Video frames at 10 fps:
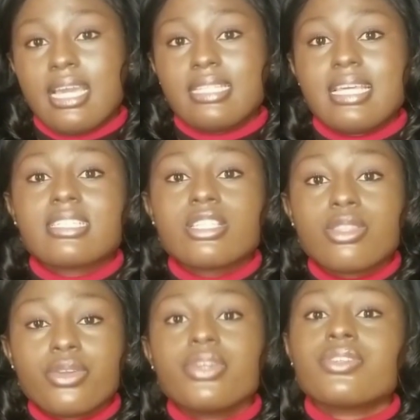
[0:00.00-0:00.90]
That's
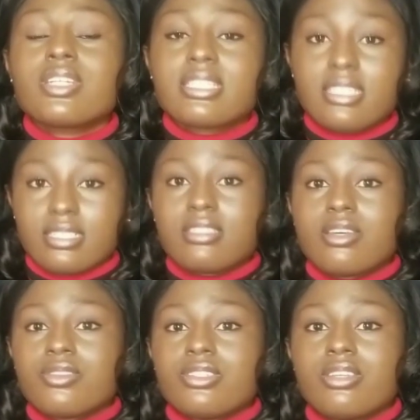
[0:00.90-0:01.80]

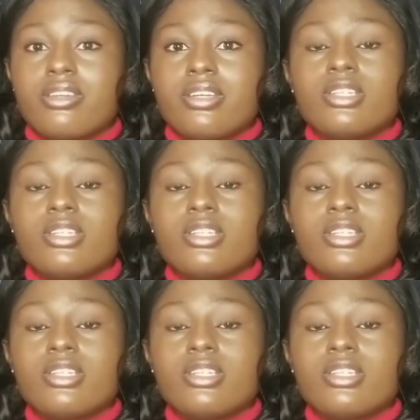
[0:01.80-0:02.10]
360,000 naira.